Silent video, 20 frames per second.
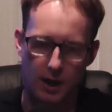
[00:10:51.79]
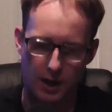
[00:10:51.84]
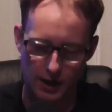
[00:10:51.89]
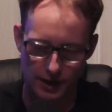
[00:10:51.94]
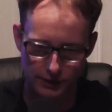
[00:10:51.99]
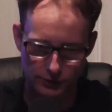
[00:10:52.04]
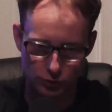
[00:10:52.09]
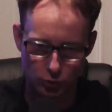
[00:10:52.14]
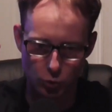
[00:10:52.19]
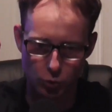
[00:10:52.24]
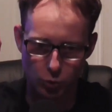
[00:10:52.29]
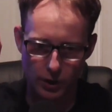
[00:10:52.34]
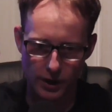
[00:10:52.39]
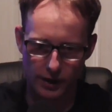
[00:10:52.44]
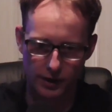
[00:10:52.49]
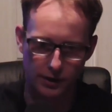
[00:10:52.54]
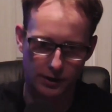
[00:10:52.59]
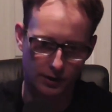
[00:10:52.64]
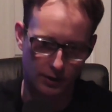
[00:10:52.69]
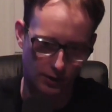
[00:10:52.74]
It's
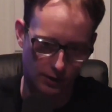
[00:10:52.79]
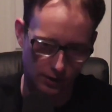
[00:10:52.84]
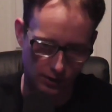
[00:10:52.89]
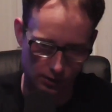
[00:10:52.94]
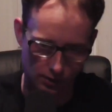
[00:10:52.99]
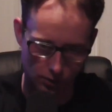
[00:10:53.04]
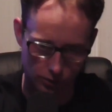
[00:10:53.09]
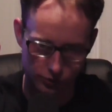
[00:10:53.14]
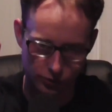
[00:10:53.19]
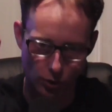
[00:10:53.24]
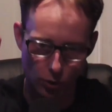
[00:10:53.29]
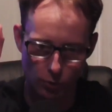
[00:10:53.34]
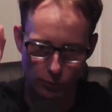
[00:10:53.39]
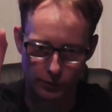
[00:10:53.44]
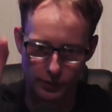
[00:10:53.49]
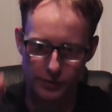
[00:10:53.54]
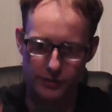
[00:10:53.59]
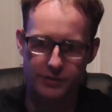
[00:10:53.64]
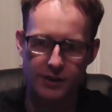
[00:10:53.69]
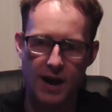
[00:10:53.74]
quick. You know, it's
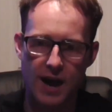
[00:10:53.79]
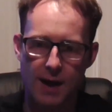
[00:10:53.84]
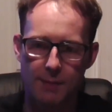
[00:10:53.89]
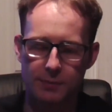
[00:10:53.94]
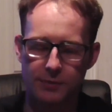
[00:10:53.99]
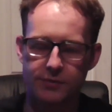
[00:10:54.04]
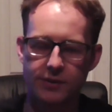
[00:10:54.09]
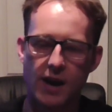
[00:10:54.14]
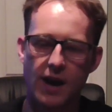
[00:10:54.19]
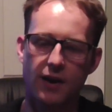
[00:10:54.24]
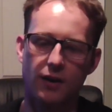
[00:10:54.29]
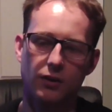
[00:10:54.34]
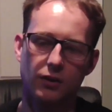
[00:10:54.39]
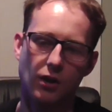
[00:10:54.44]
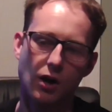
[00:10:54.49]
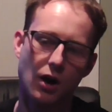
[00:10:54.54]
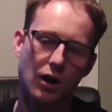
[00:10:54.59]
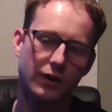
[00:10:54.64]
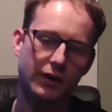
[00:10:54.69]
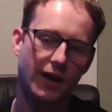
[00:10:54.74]
over the top. It's not
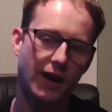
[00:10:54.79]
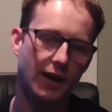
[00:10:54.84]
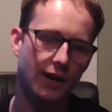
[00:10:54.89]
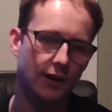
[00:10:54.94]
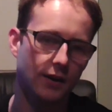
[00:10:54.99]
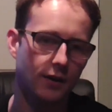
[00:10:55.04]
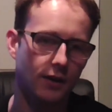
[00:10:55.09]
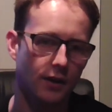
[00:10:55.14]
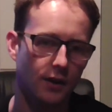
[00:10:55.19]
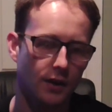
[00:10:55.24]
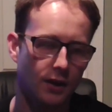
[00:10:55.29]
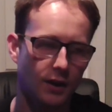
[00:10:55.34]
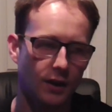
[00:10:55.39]
elongated.